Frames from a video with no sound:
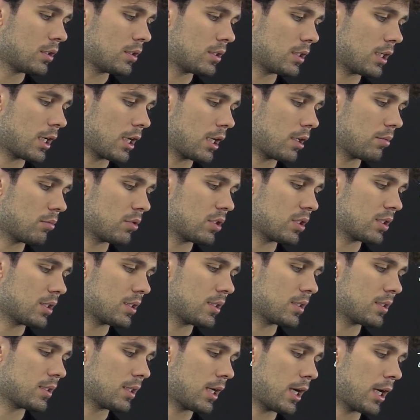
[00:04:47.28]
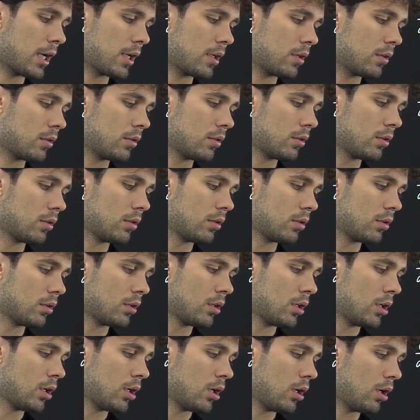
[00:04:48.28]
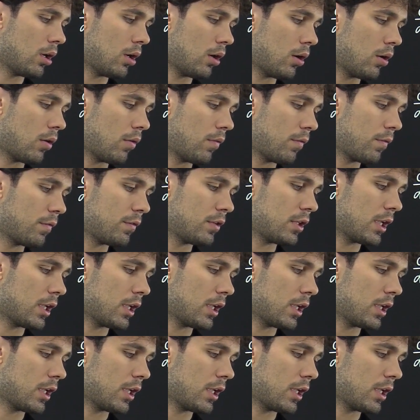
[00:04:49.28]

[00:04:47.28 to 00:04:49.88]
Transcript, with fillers: times sine of